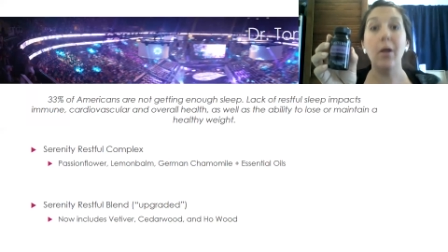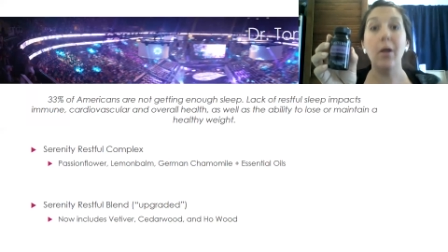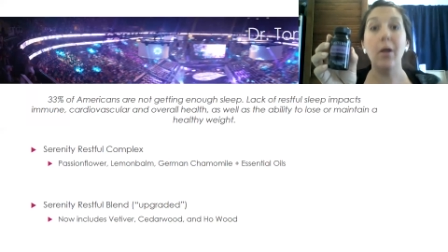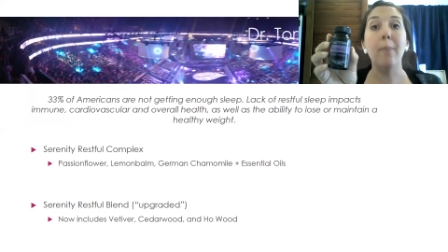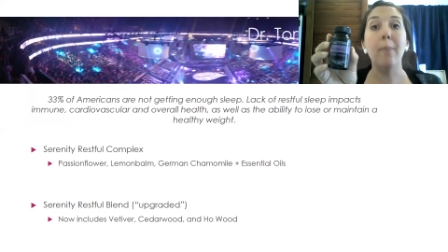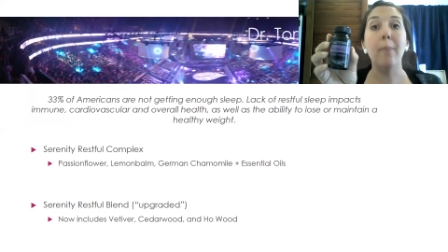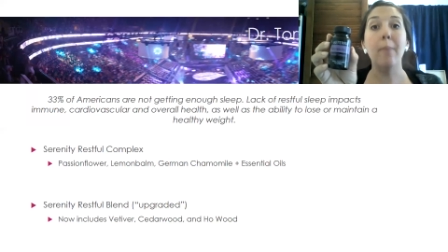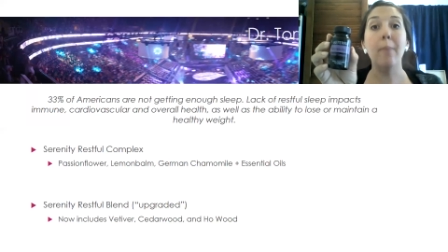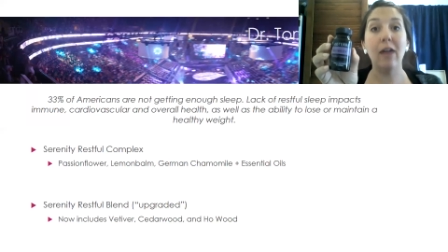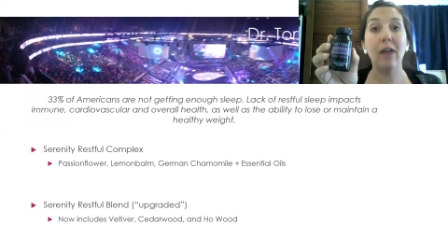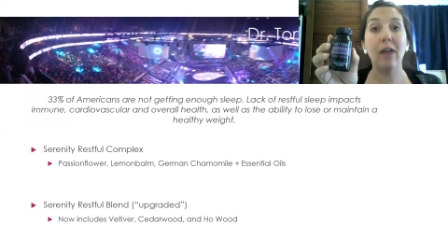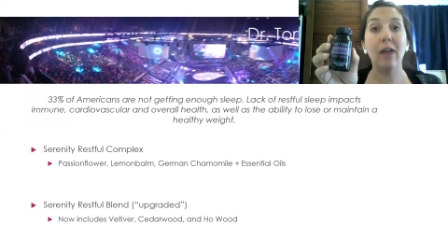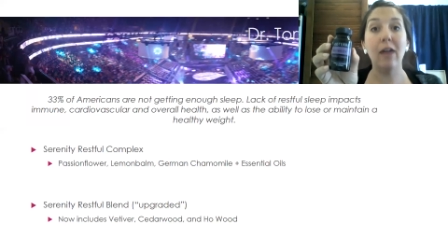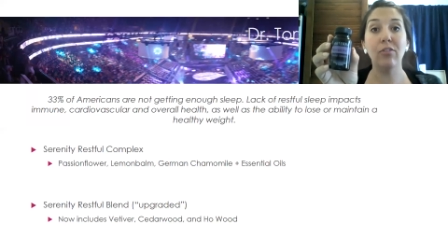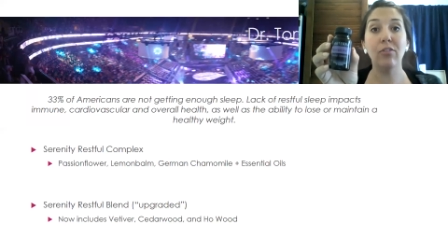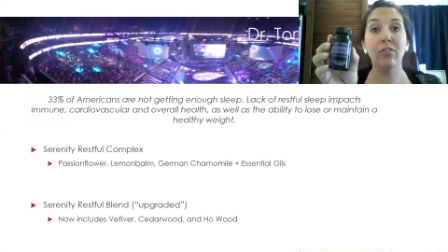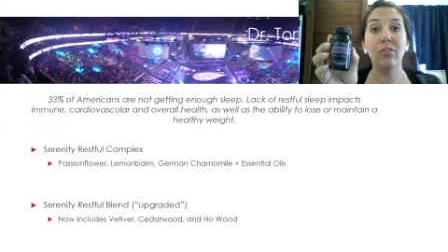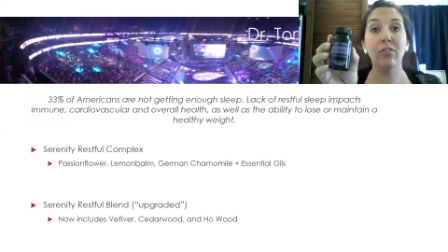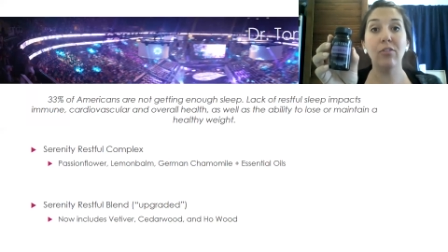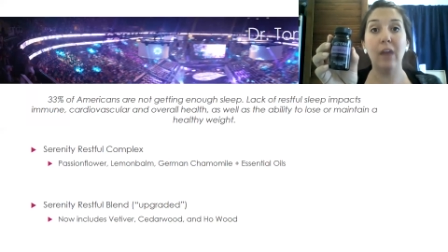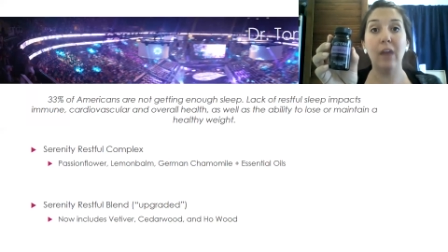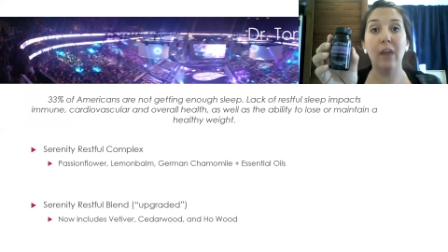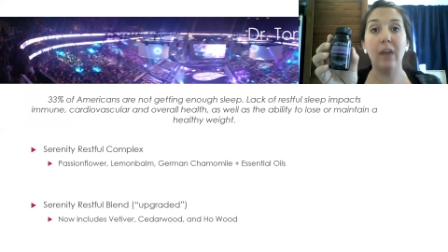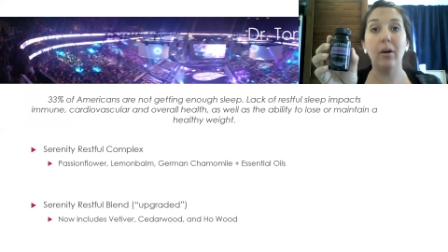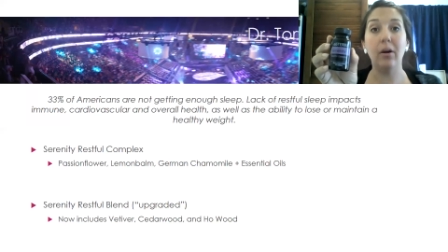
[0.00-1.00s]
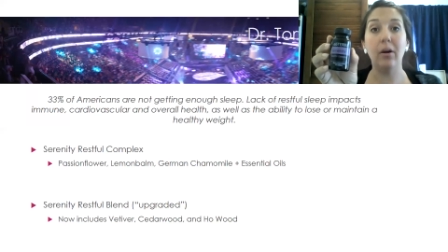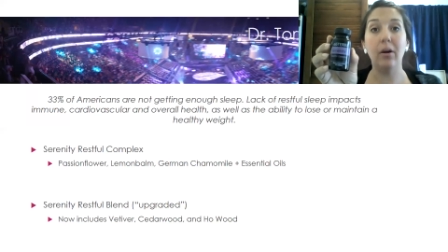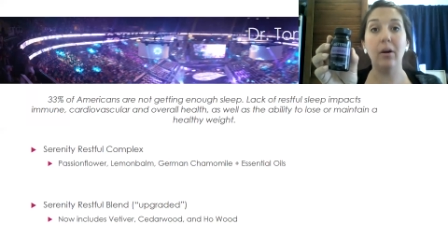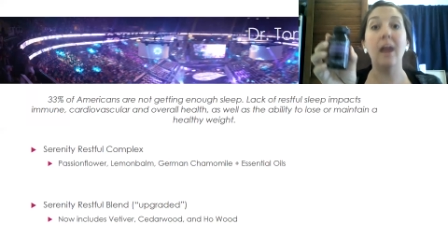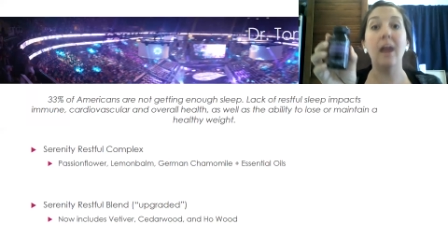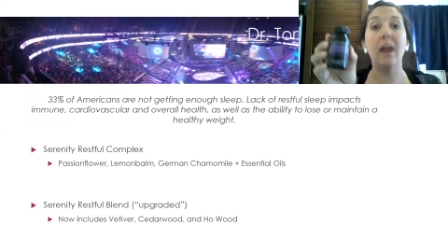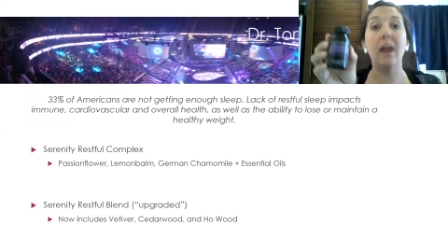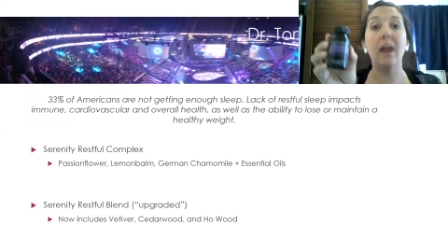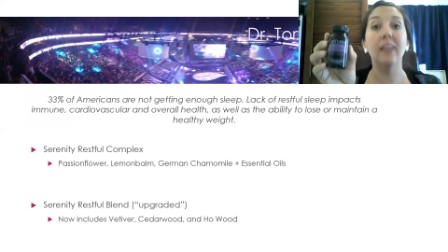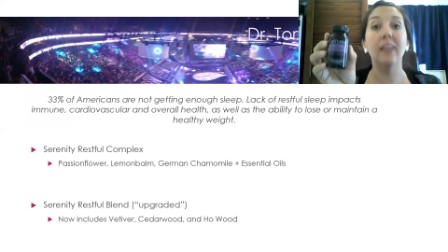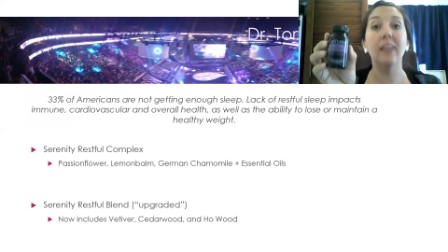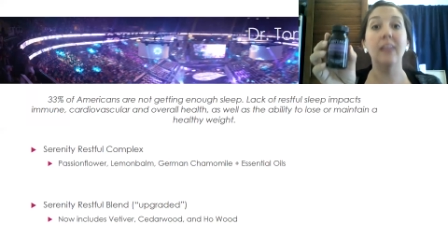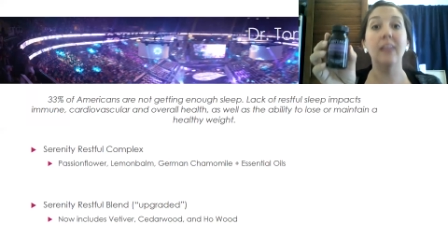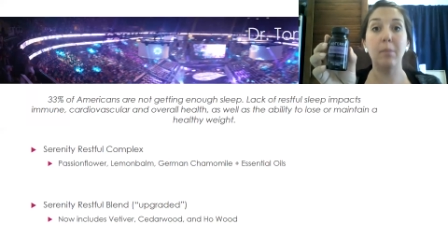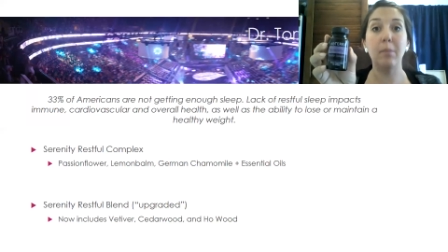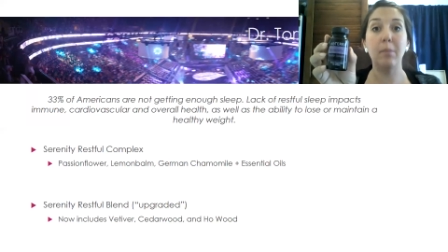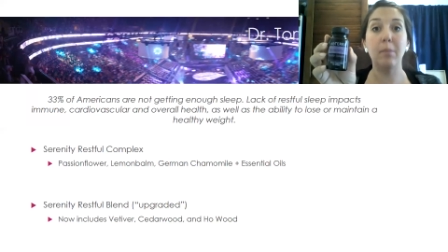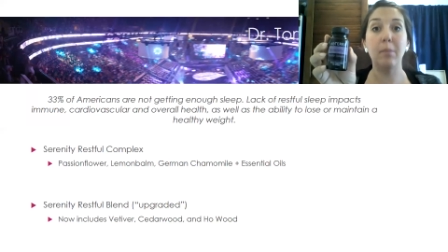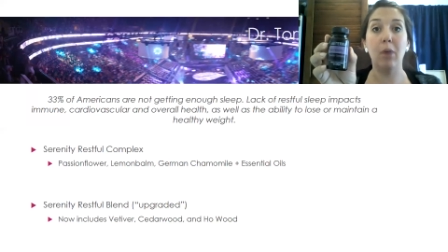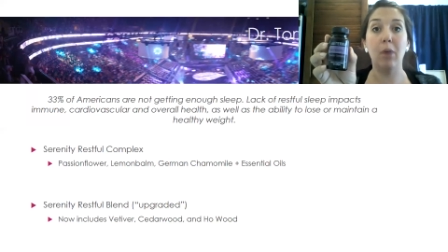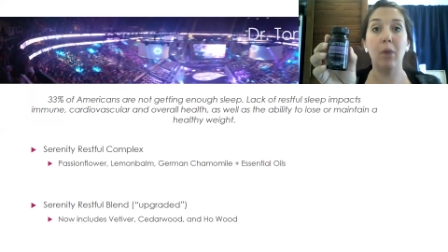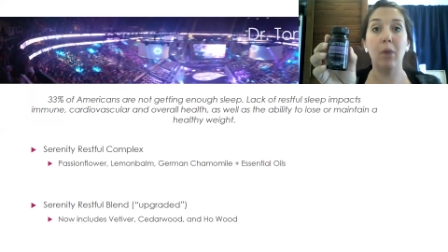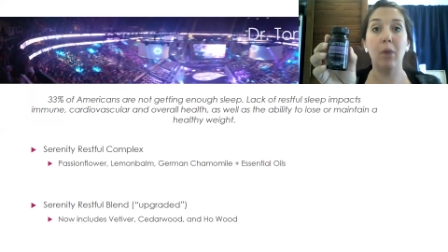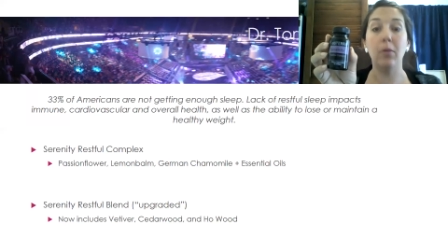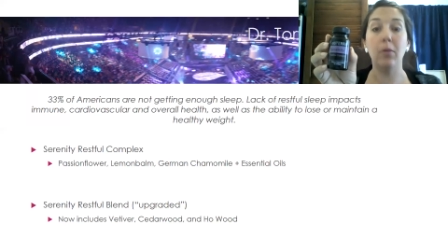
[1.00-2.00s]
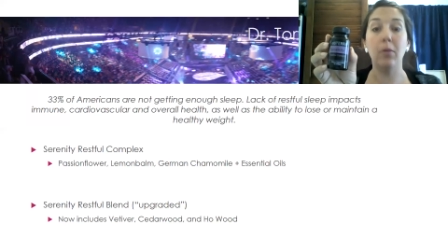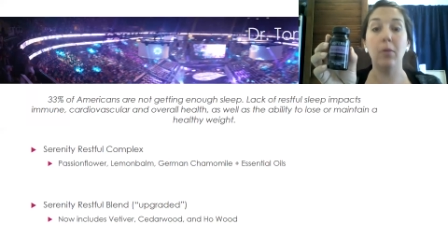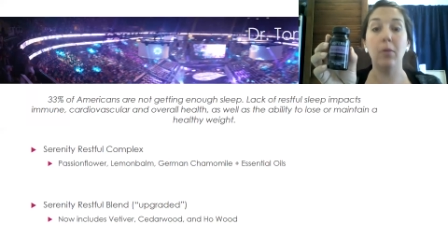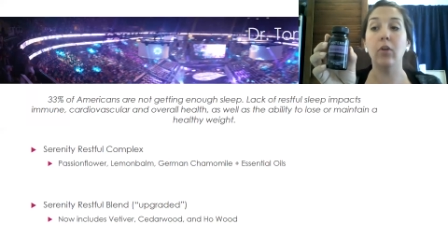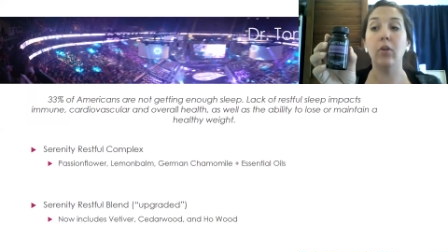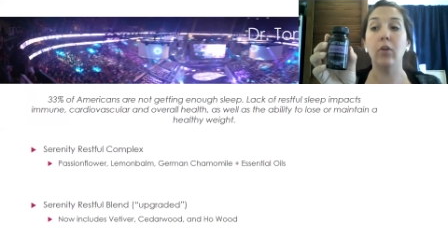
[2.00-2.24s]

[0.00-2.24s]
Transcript: passion flower, and lemon balm are the